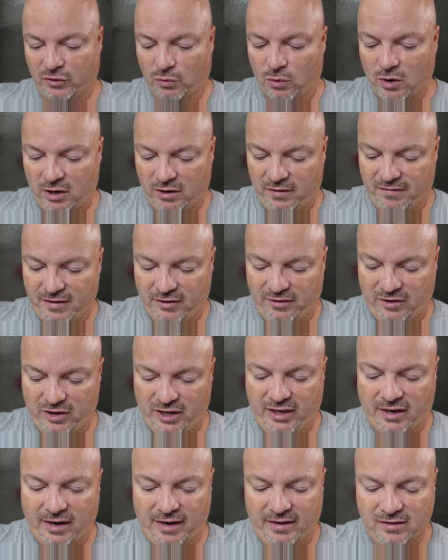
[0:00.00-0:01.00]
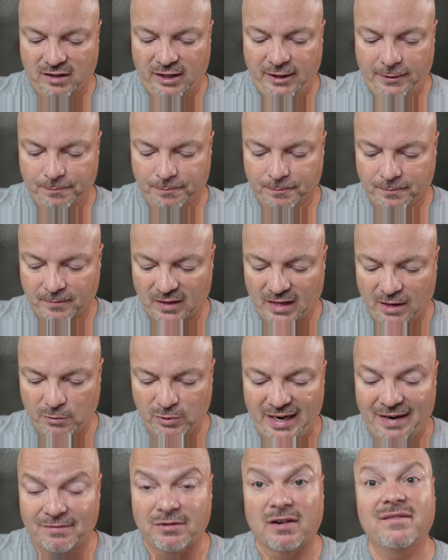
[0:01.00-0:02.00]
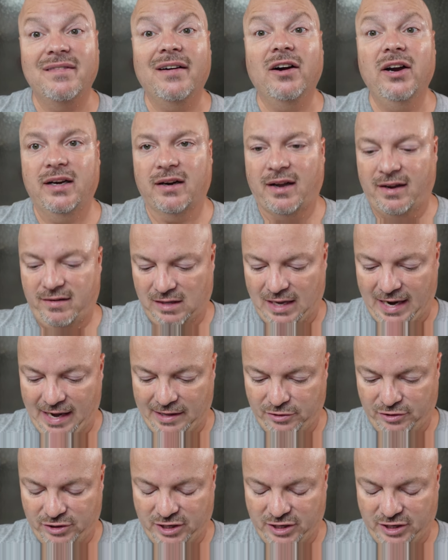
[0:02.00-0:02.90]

the water very, very nicely. And we have a very nice lather